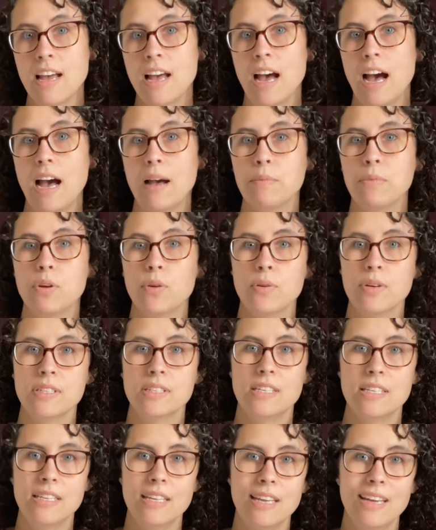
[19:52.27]
I'm going
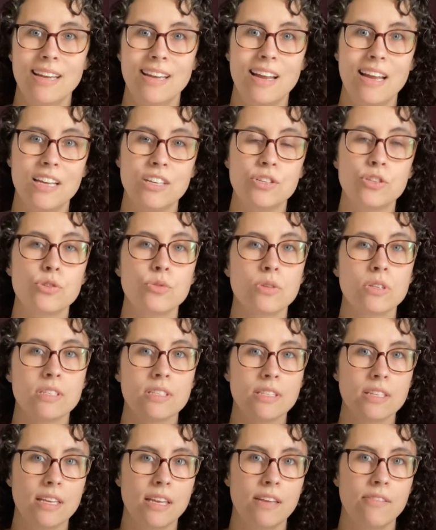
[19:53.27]
to knit a short
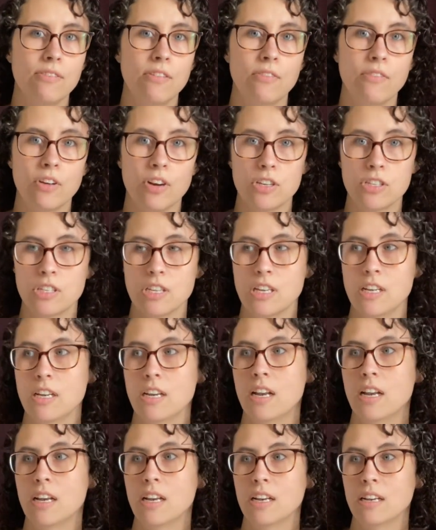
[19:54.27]
sleeve version,